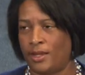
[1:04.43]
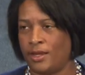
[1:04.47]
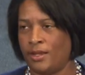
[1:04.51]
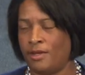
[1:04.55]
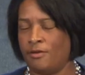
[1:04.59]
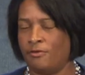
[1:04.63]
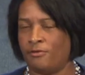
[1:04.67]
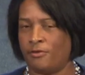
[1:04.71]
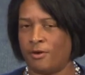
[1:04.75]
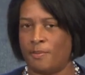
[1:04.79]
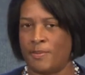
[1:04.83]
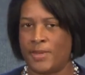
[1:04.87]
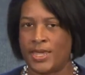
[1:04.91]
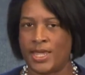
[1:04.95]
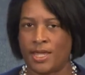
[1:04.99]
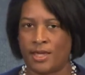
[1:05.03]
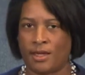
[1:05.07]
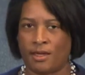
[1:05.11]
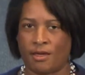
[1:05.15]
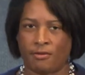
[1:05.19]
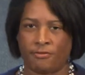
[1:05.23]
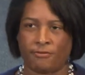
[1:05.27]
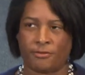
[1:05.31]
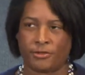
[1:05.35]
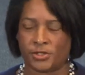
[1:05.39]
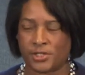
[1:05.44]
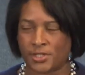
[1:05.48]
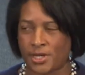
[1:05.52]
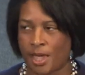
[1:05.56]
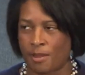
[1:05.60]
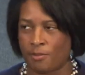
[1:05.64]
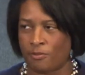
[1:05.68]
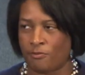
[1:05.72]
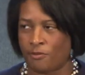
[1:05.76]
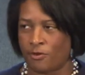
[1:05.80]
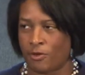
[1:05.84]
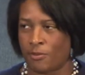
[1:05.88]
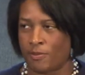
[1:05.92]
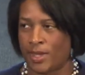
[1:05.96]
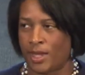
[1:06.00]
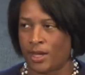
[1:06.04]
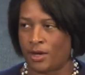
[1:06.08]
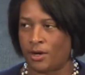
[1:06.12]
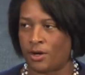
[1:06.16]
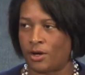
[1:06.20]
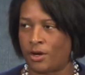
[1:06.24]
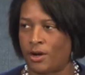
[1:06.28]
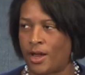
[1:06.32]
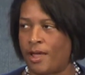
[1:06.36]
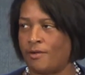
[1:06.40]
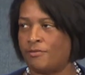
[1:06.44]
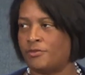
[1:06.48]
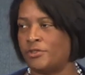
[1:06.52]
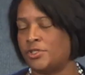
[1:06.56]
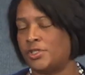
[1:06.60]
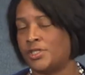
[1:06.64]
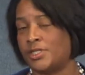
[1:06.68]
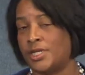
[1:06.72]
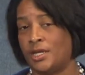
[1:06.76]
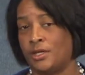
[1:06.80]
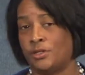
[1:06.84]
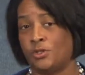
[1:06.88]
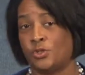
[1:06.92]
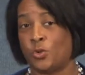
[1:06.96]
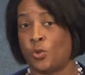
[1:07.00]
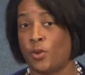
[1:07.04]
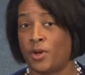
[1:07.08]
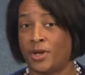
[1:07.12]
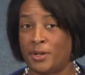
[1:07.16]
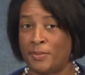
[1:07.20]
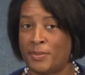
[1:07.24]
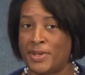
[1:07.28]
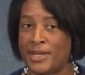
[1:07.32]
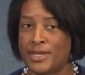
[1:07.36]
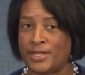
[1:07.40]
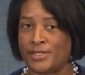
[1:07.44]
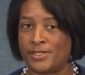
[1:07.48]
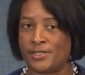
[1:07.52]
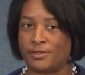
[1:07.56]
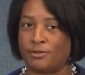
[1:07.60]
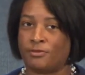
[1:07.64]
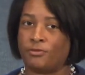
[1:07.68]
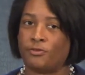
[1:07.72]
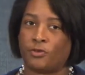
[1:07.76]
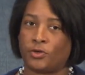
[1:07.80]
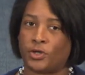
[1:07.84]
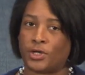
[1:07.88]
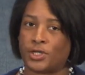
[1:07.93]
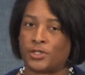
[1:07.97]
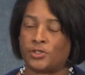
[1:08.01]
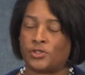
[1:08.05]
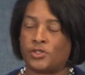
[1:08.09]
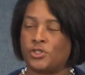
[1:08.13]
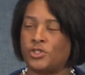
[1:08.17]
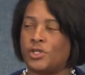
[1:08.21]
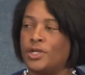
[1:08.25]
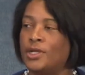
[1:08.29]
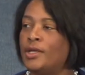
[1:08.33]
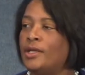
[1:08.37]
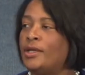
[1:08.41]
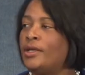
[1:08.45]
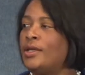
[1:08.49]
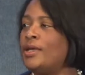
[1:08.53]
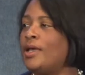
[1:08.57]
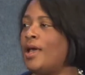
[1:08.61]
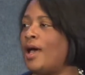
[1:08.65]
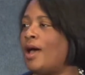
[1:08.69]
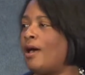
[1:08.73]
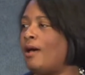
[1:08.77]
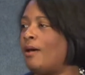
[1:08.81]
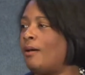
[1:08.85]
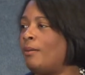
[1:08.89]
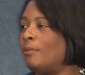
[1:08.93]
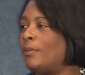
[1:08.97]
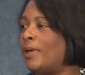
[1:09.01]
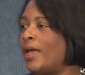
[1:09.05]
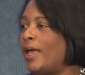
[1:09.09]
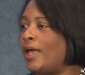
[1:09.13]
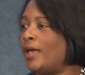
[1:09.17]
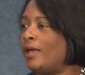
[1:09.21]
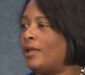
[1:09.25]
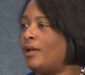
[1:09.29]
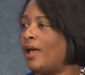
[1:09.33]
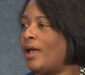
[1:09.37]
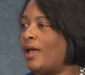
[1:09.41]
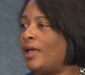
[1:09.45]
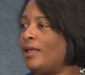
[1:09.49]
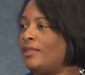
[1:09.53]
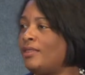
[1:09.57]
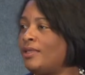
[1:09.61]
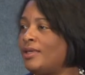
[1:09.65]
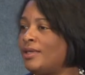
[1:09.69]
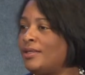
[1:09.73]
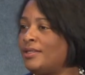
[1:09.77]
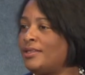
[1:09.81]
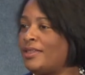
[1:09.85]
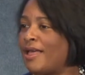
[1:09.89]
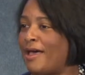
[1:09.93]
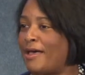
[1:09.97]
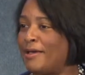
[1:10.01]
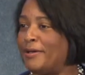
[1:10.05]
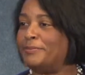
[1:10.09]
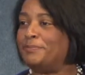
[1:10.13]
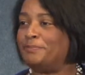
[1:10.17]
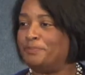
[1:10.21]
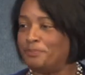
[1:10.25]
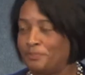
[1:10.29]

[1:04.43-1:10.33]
from me, a first-time filmmaker, after seeing 20 minutes of footage. And I think that